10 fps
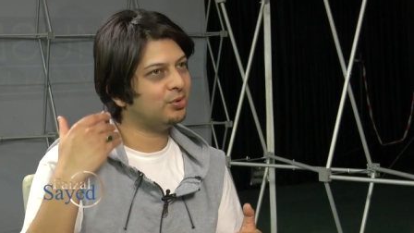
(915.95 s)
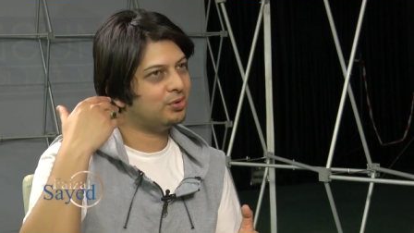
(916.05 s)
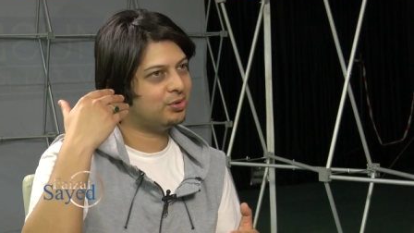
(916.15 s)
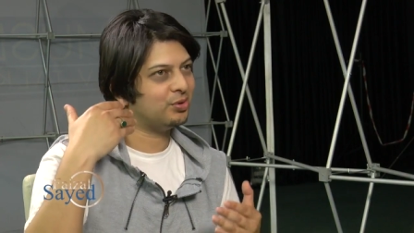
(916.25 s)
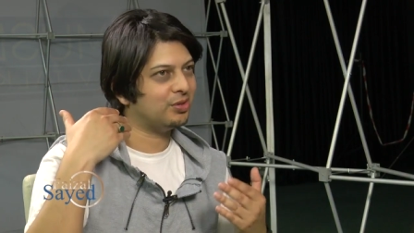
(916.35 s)

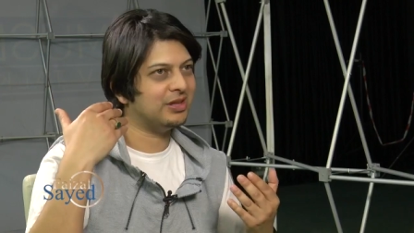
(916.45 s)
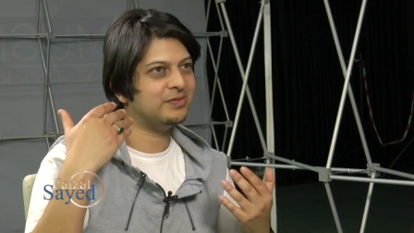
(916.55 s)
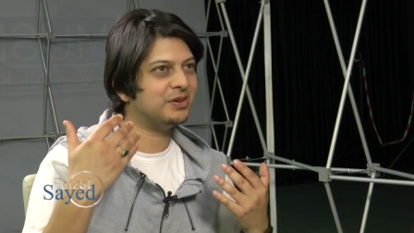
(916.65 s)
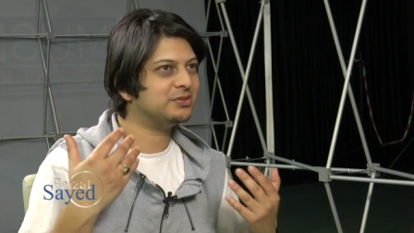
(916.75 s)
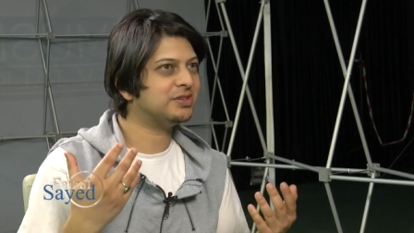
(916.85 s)
through
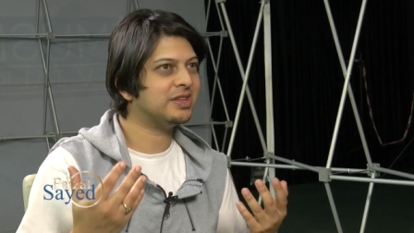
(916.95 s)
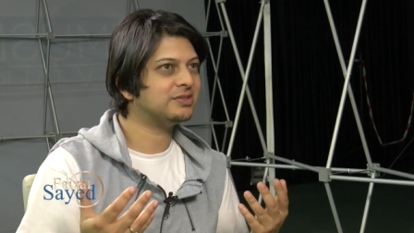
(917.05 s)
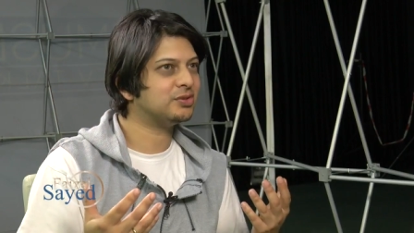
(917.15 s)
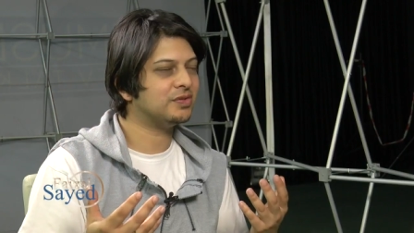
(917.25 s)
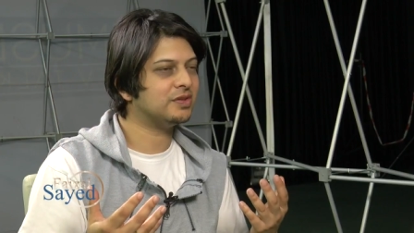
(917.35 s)
the headphones
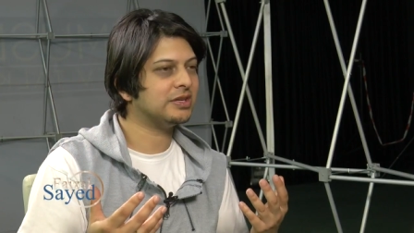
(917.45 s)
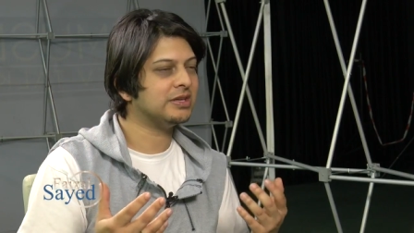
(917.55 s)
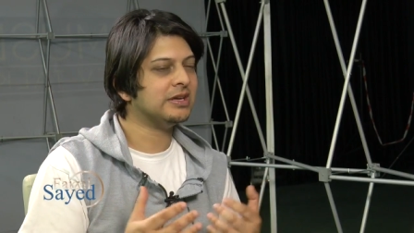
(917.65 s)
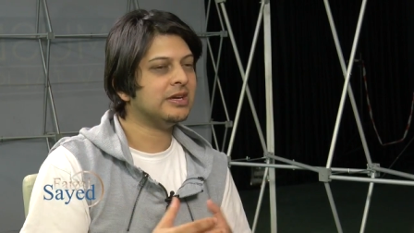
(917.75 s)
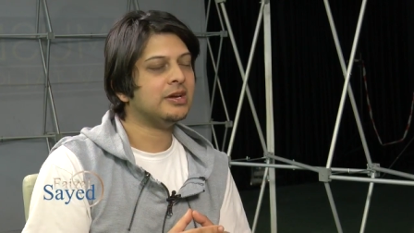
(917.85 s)
and that sort of thing.